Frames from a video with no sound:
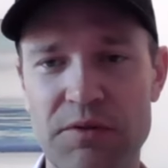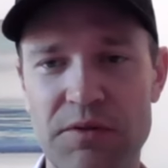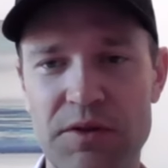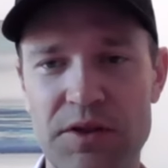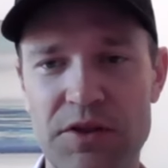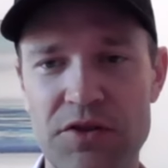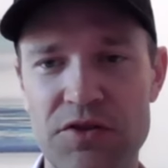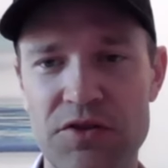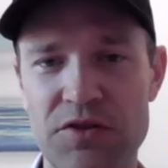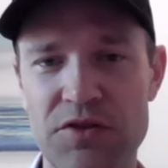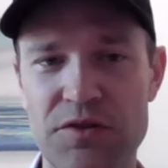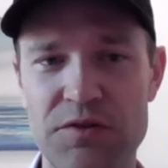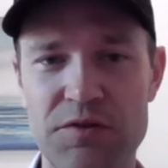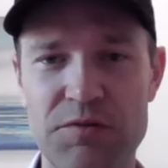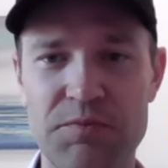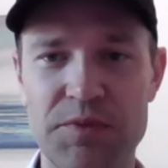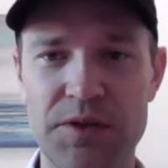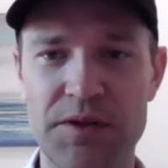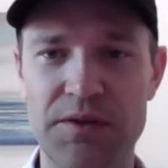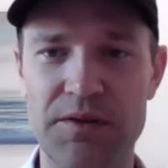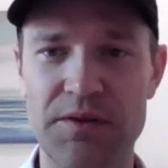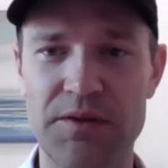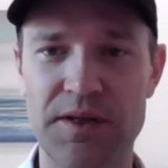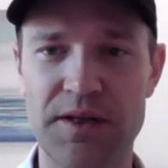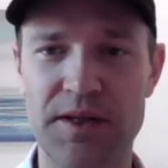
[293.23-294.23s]
relationships,
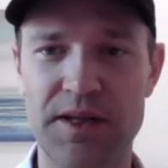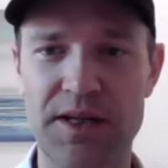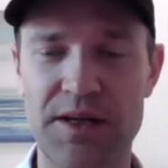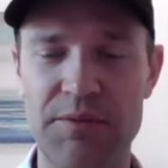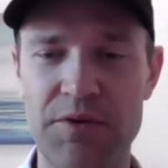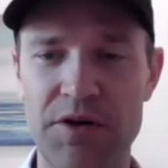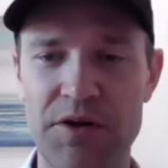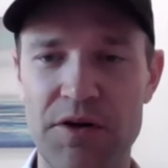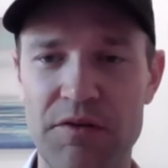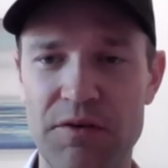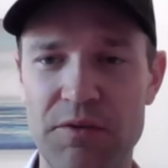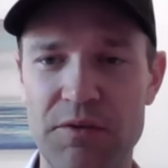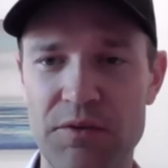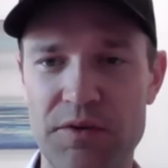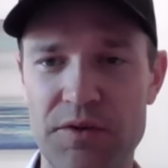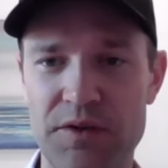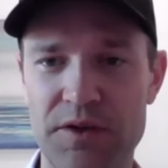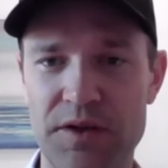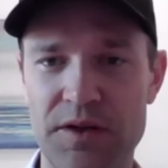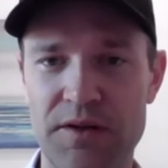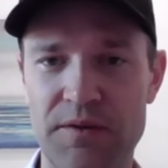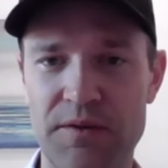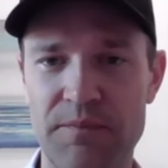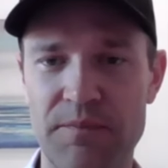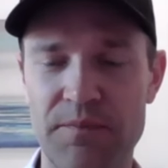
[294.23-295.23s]
but yeah, came out of it with
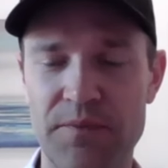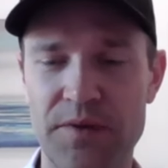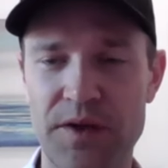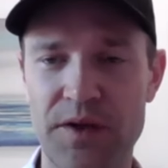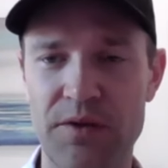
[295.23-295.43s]
a,